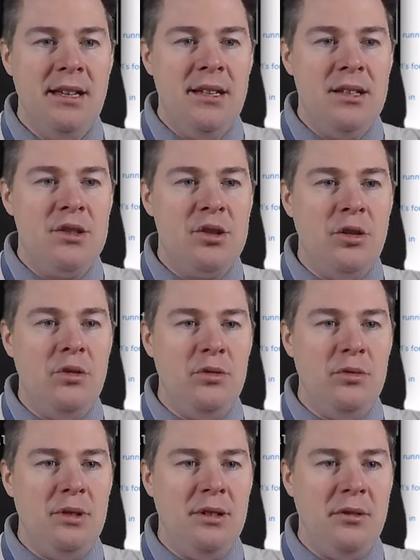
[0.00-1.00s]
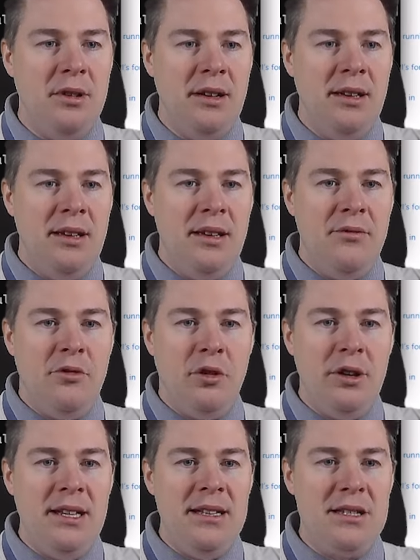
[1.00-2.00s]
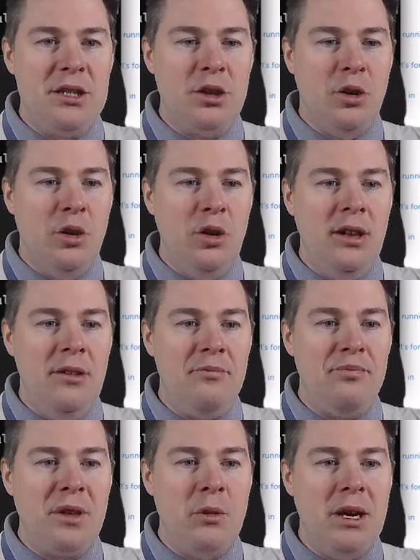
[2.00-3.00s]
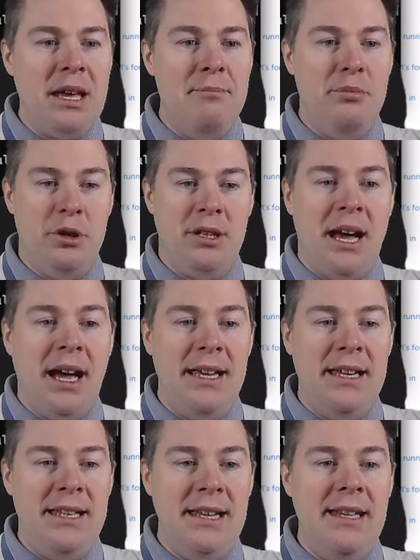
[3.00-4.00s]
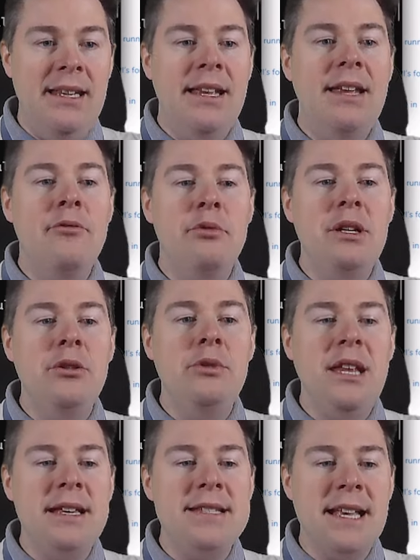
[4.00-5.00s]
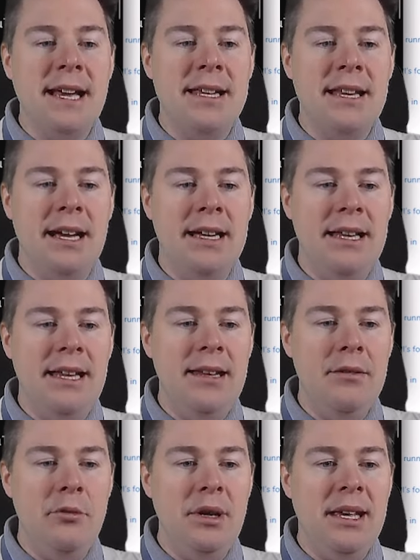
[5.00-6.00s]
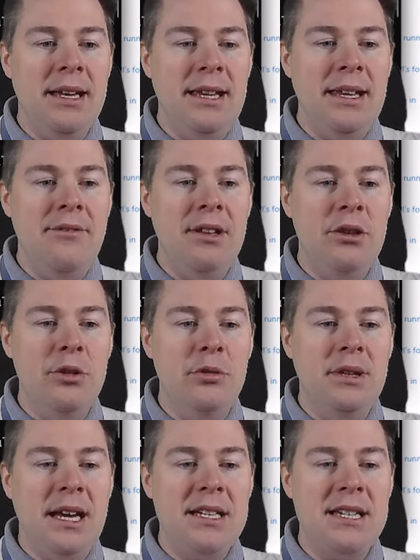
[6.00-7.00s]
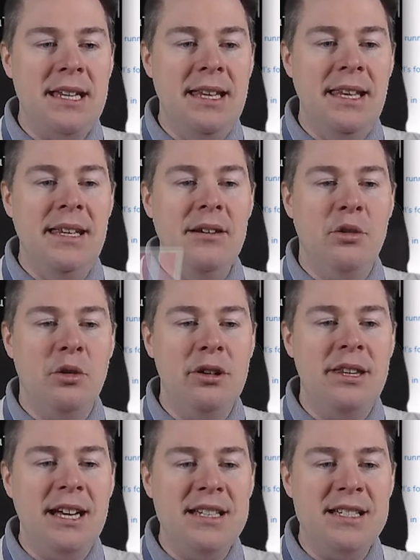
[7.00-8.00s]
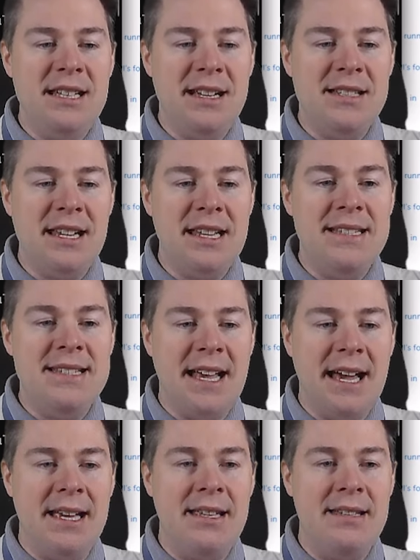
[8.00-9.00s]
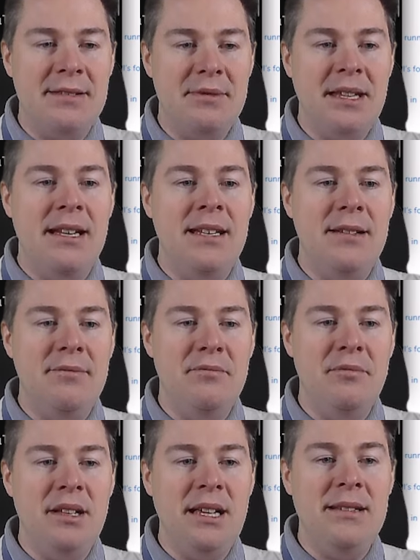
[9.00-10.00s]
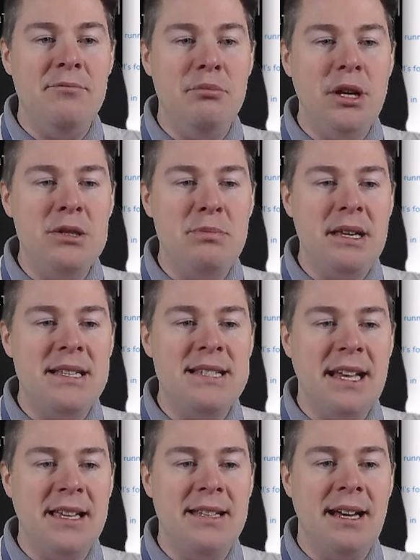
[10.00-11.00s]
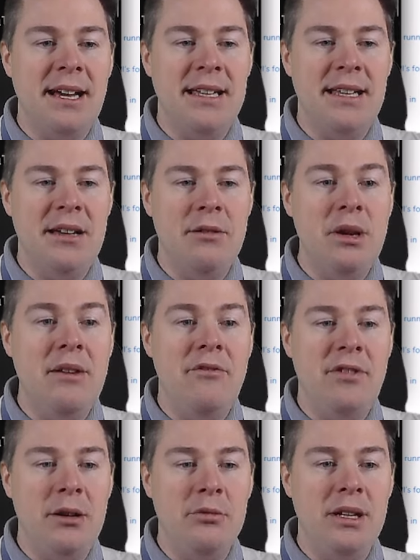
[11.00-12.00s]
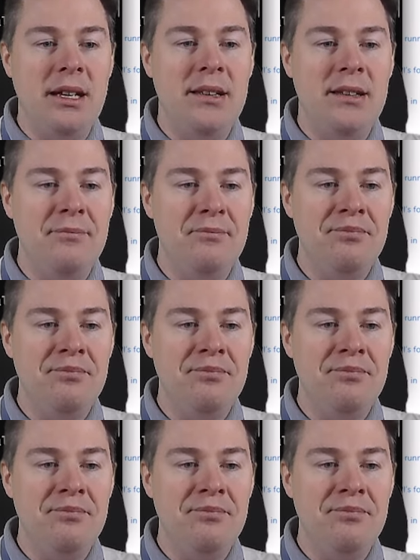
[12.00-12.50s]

So for install, we can put the ID. If we know the exact ID, we can even do dash e or dash dash exact. Then it must be exact ID and we have found it.